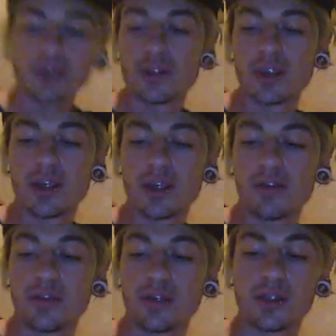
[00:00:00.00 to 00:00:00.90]
the thing I
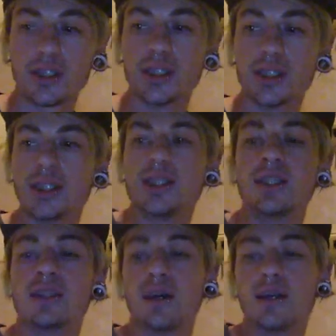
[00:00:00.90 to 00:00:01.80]
fuck with.
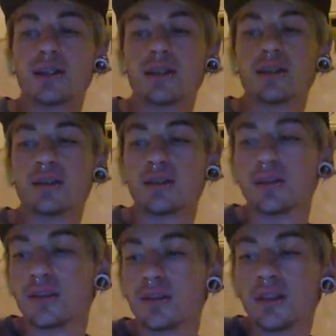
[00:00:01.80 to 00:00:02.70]
Like,
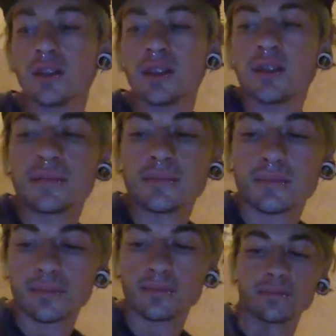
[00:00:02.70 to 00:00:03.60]

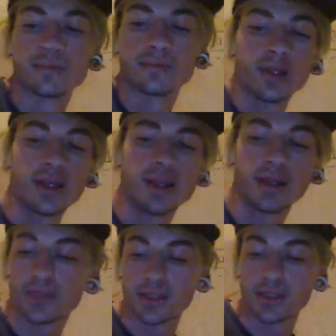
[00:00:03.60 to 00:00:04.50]
I like my
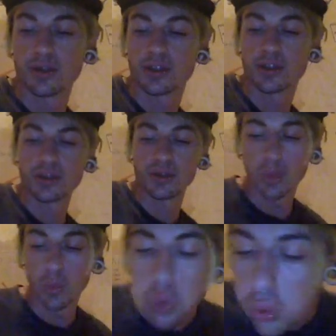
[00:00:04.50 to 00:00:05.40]
CO2.
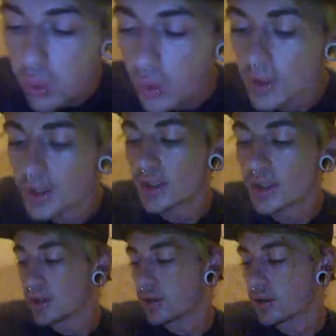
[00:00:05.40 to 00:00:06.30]

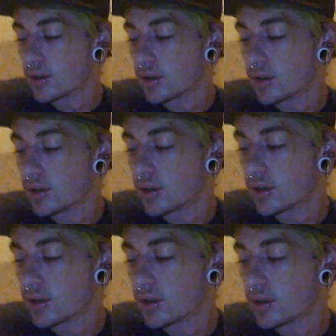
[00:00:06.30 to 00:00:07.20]
Right. Oh,
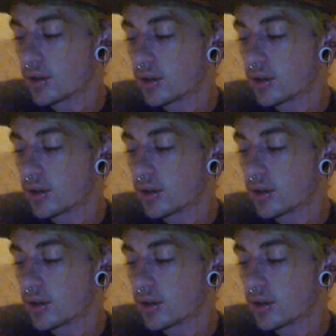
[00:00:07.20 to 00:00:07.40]
I stretched